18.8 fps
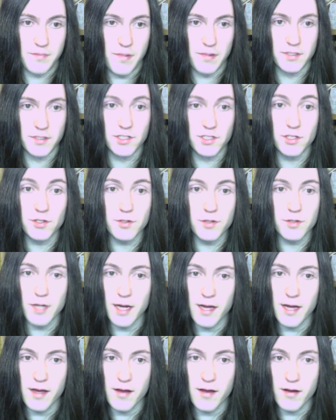Do you
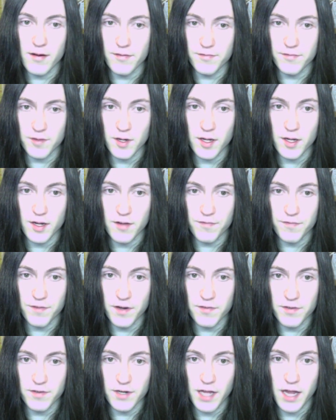have a
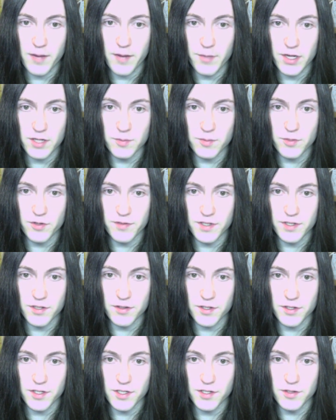favorite animated movie, or
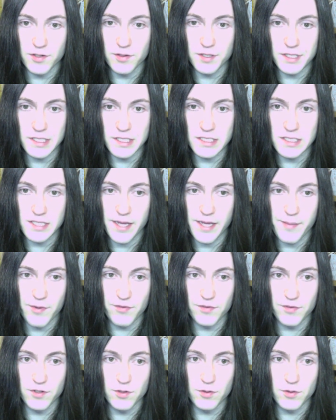can you at least name a
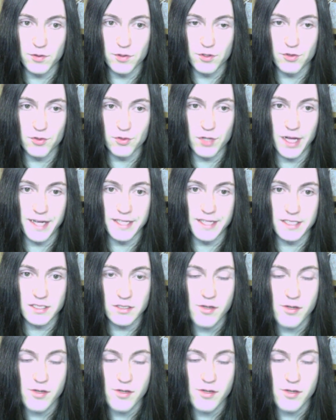few you liked?